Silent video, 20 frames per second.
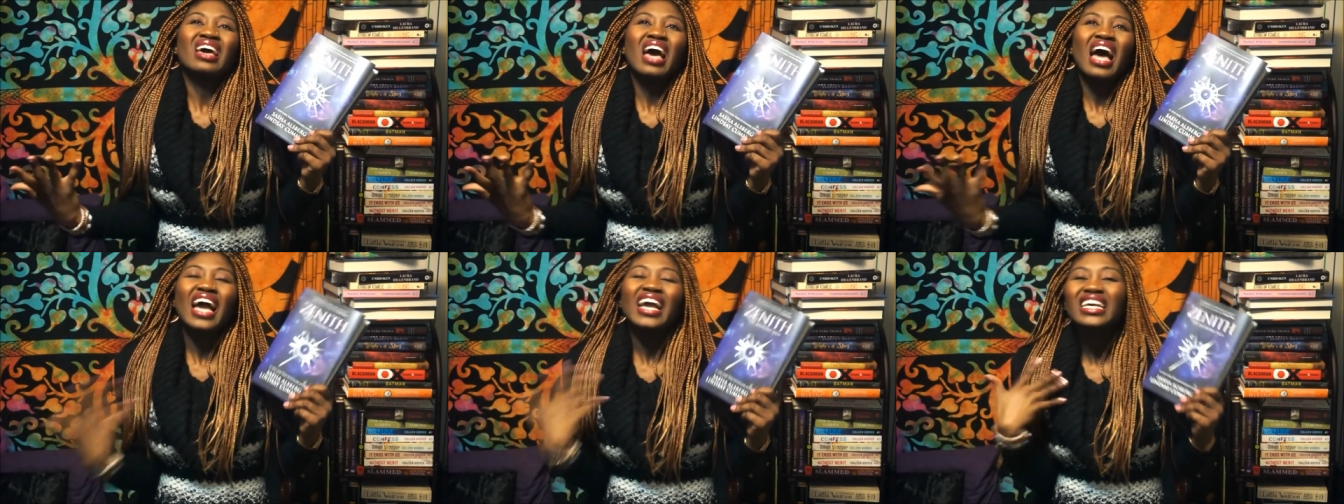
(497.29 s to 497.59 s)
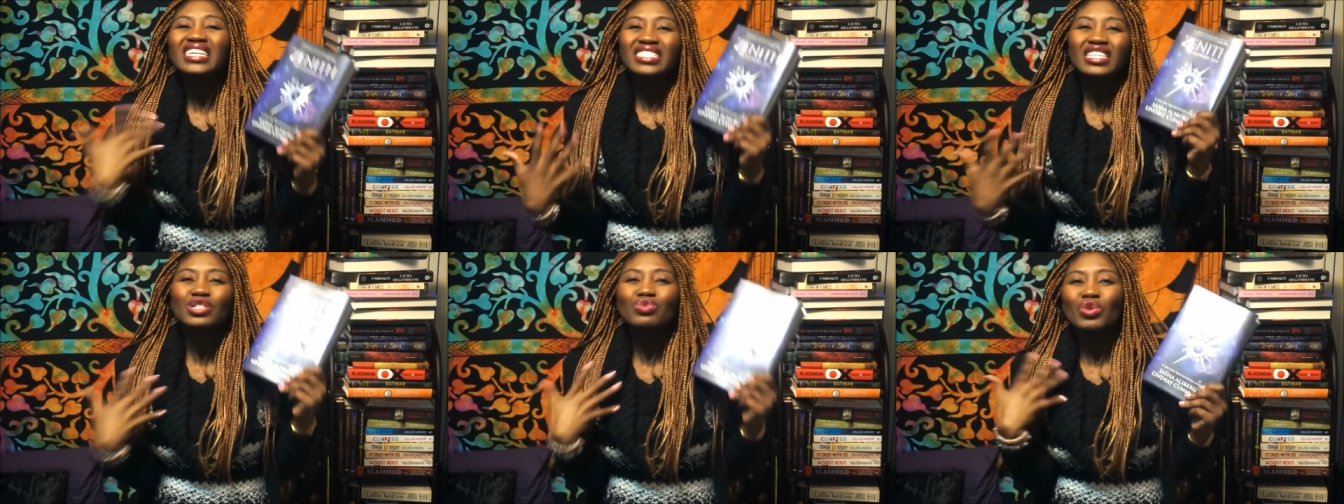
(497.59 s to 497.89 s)
I
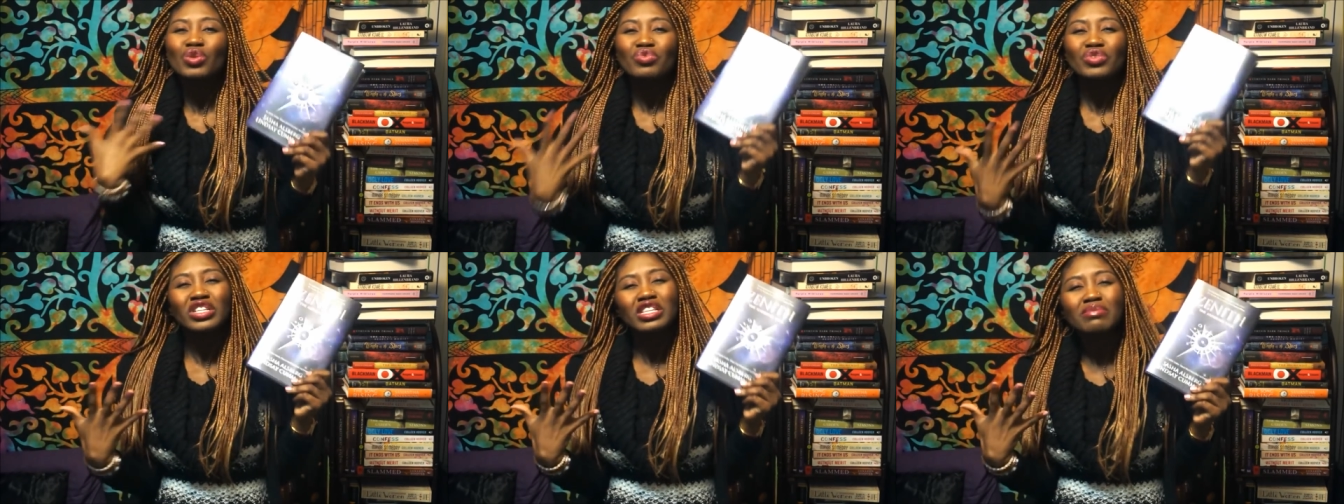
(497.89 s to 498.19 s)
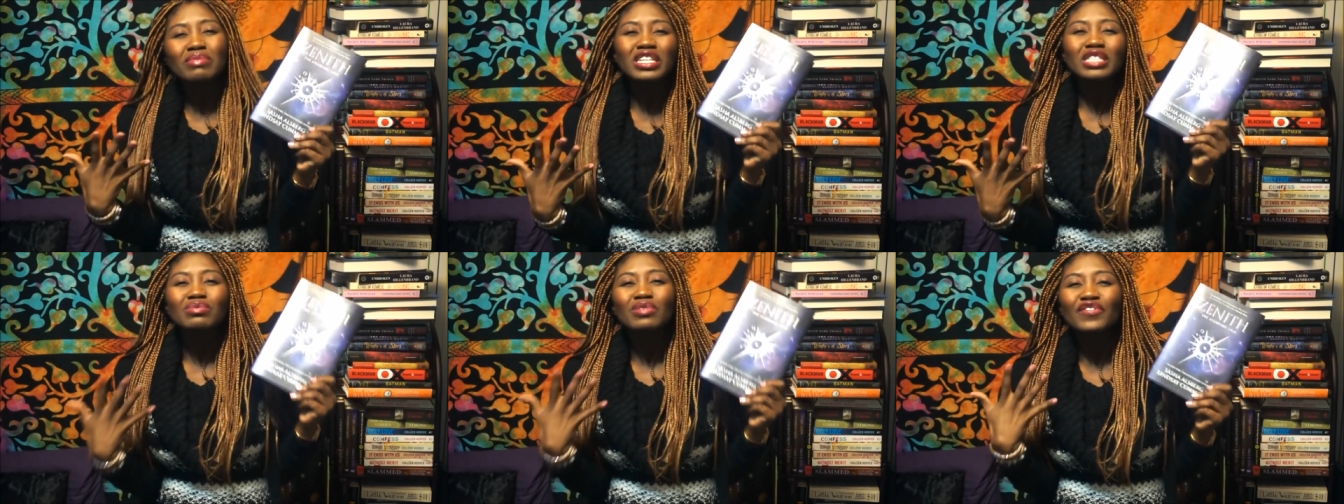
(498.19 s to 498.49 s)
guess that's what really
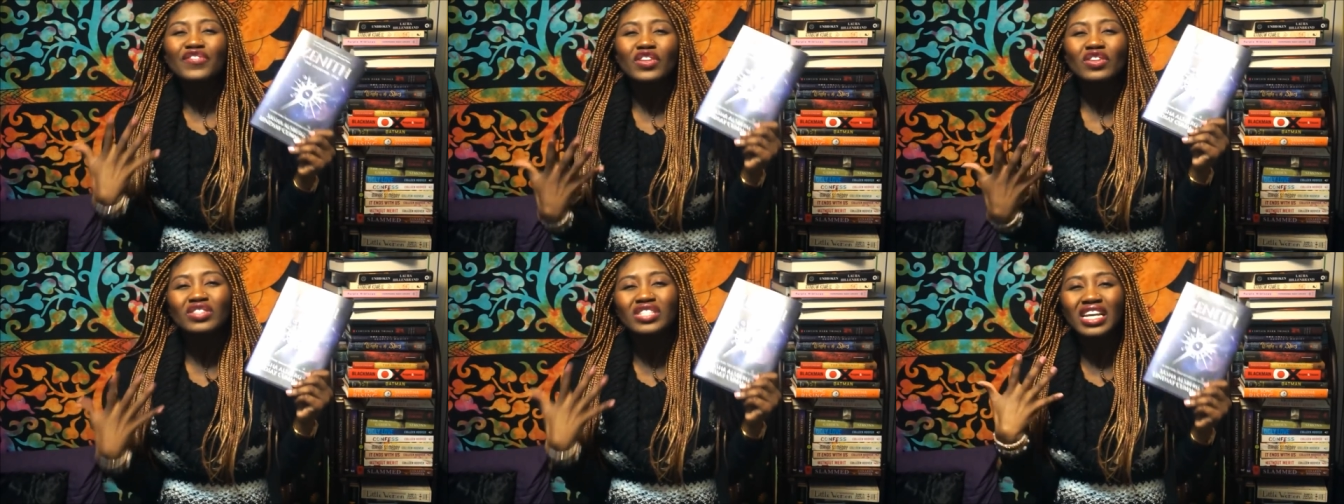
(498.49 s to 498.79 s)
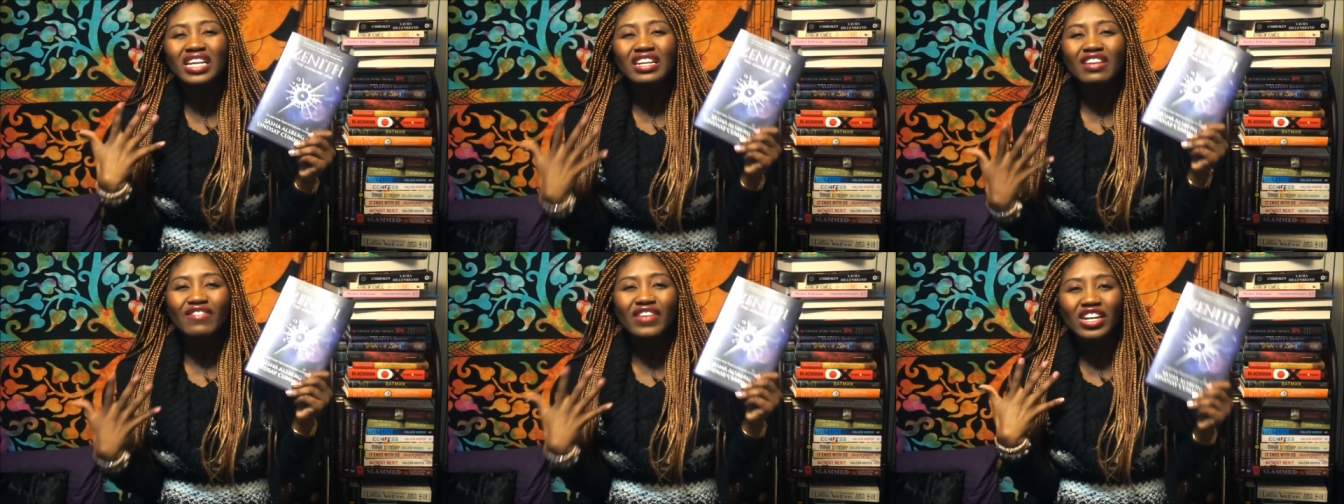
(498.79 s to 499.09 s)
makes me feel
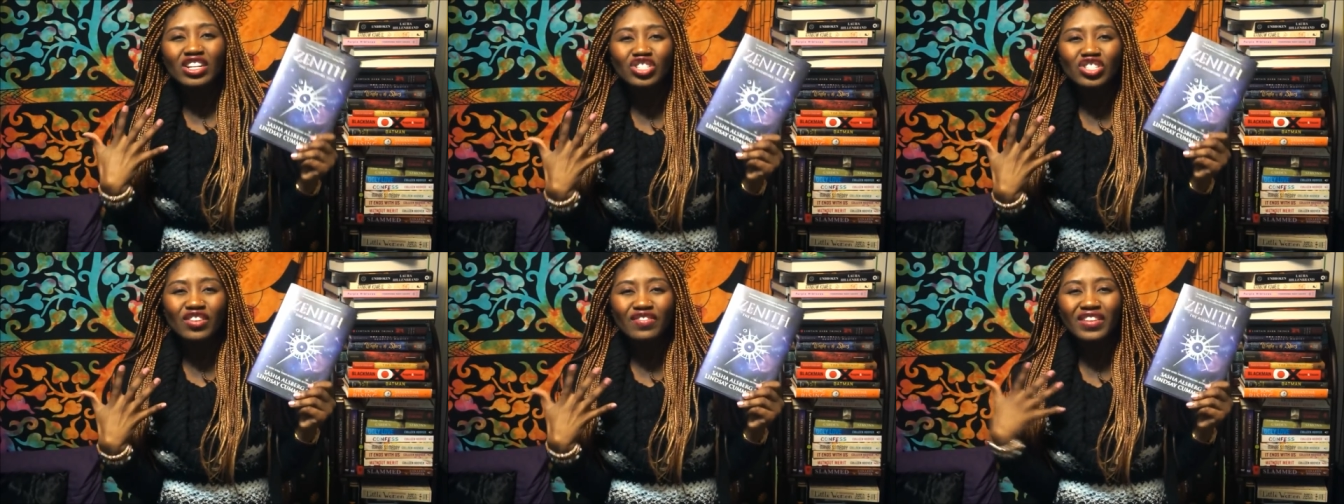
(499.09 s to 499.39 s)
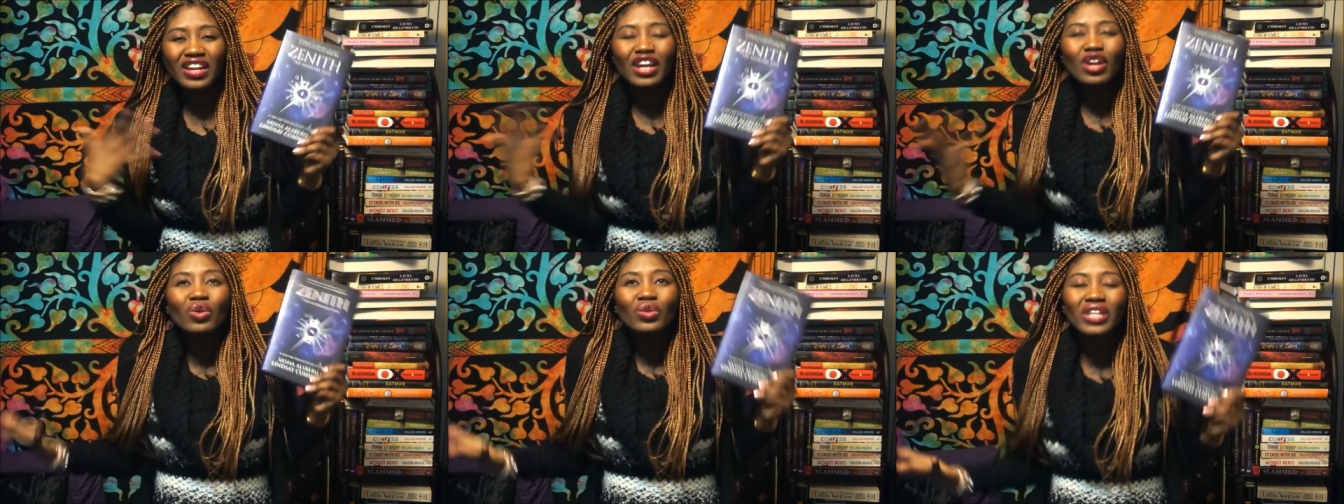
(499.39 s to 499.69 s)
taken advantage of,
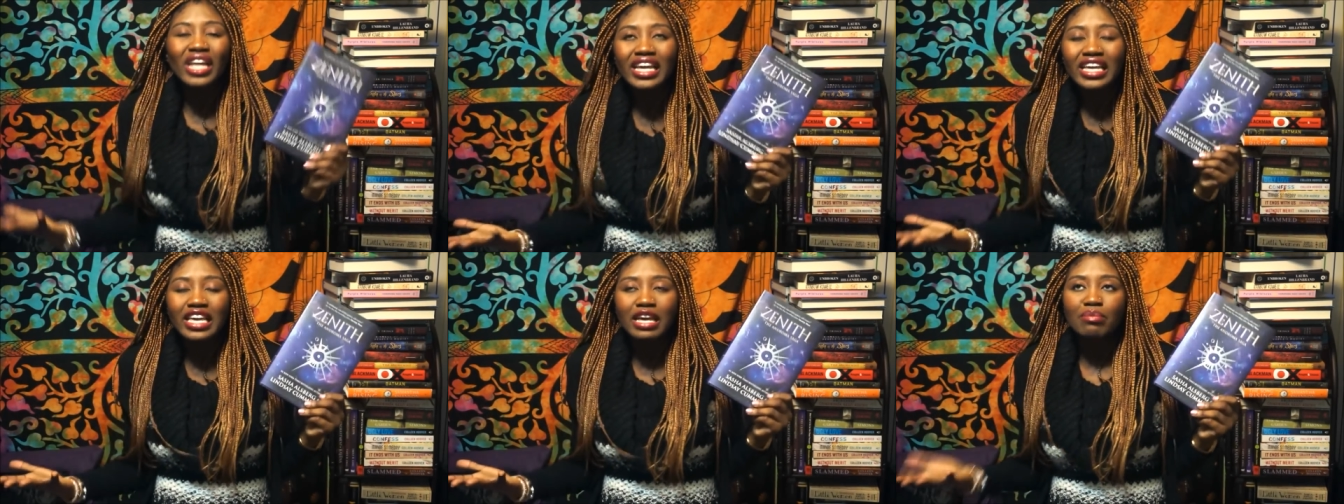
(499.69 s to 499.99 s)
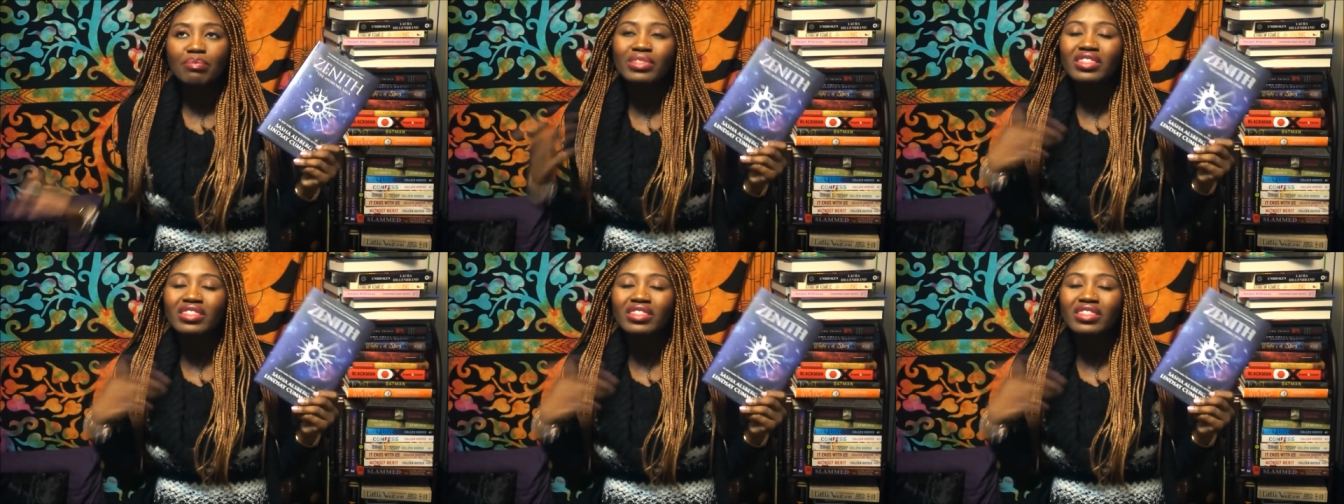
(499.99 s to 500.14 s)
and I don't like it.